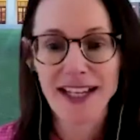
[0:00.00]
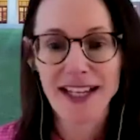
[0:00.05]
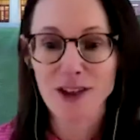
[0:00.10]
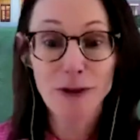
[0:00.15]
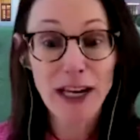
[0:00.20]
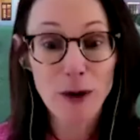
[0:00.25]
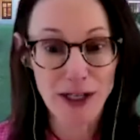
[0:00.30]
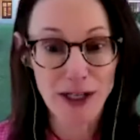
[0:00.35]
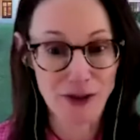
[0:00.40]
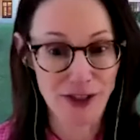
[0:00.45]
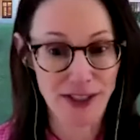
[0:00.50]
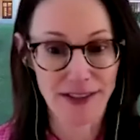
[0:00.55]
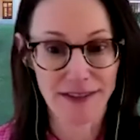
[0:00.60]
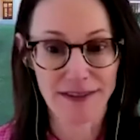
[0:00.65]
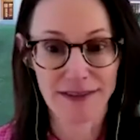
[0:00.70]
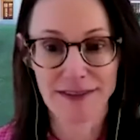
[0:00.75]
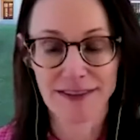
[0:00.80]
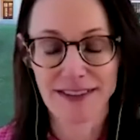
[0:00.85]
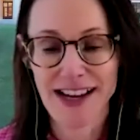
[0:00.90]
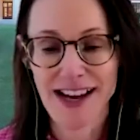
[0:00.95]
great question,
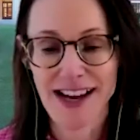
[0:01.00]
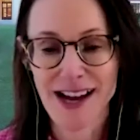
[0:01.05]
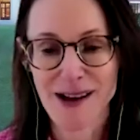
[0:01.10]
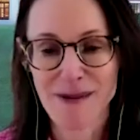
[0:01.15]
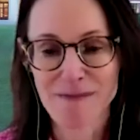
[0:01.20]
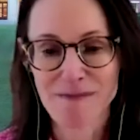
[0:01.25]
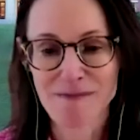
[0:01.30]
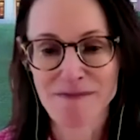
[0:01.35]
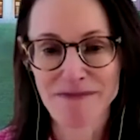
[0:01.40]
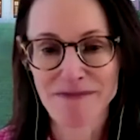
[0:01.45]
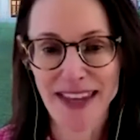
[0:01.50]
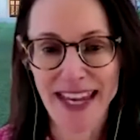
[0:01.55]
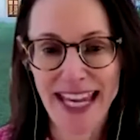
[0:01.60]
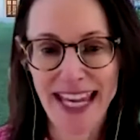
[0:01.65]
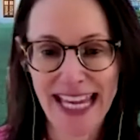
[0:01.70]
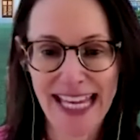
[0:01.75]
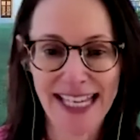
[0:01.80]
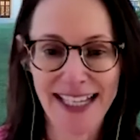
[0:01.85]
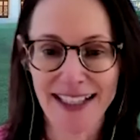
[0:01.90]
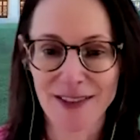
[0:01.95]
and
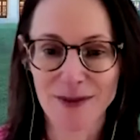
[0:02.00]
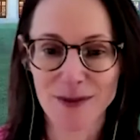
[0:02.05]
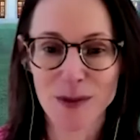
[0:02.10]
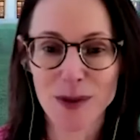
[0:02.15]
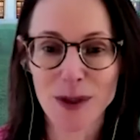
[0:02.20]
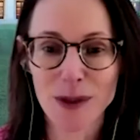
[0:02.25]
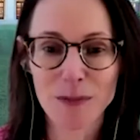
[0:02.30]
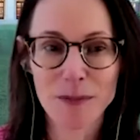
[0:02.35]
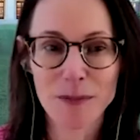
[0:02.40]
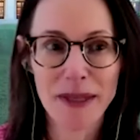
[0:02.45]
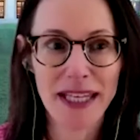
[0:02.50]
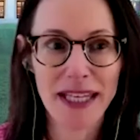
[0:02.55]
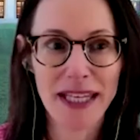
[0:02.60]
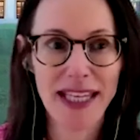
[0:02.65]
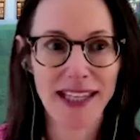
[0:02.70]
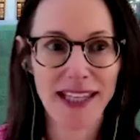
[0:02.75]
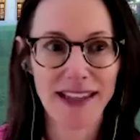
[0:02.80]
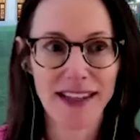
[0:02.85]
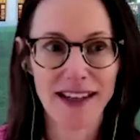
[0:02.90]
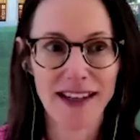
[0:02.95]
will
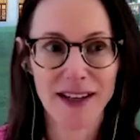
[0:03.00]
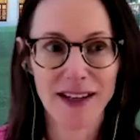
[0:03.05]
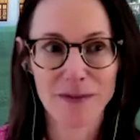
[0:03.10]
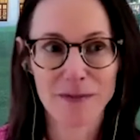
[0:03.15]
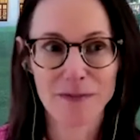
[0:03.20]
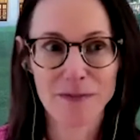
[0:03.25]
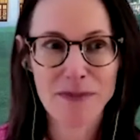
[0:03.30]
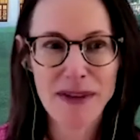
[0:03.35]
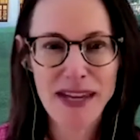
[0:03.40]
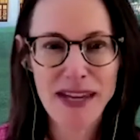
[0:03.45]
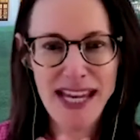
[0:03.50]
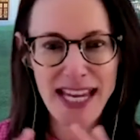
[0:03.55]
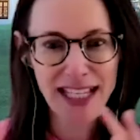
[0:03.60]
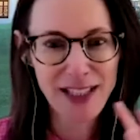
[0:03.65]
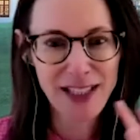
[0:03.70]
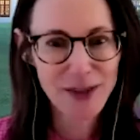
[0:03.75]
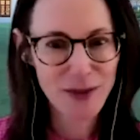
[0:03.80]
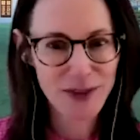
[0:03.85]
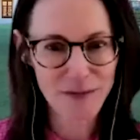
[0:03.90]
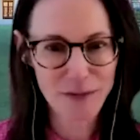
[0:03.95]
be a big
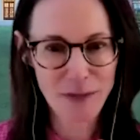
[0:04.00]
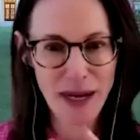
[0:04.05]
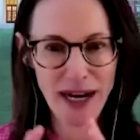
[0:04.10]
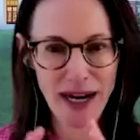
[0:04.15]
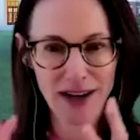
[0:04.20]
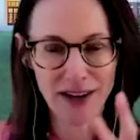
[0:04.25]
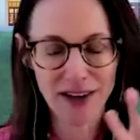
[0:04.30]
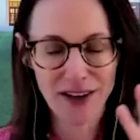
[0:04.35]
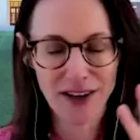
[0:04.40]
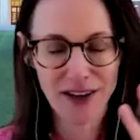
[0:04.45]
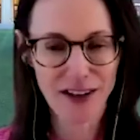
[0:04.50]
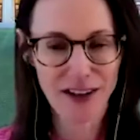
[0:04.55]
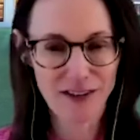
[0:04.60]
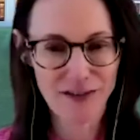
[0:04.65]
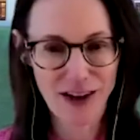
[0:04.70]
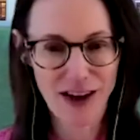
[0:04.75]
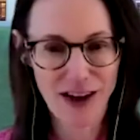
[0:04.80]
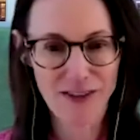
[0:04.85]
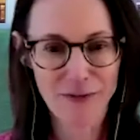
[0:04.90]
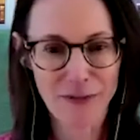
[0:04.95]
sort of part
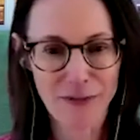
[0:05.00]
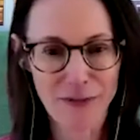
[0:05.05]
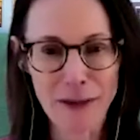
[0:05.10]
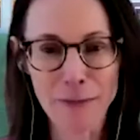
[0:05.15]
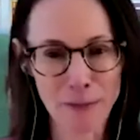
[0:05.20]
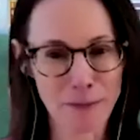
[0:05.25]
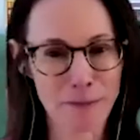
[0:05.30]
of my